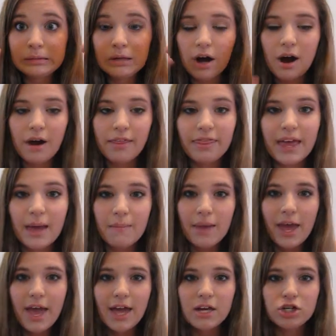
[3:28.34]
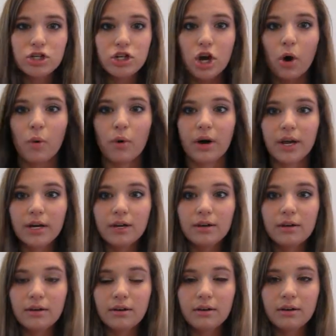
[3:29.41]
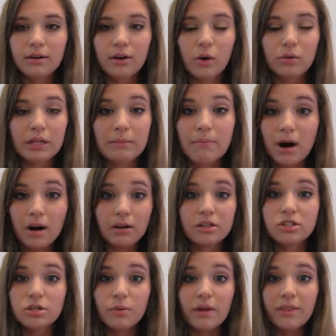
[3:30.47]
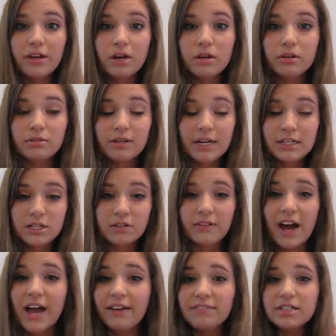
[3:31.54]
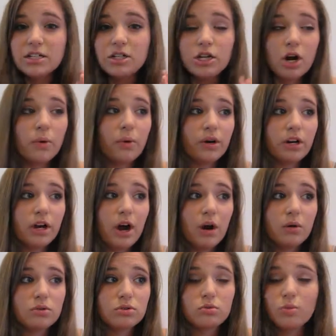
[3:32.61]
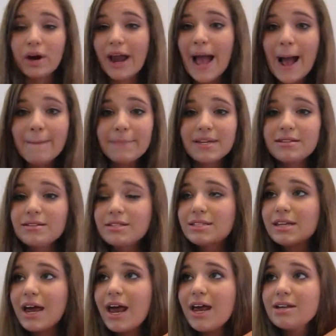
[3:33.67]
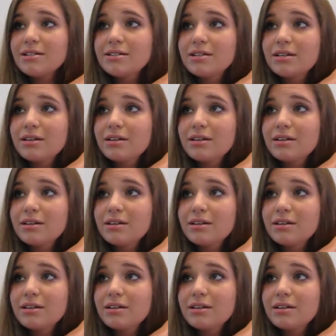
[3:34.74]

on them, and only Mara is the one that survived, and no one knows what happens. And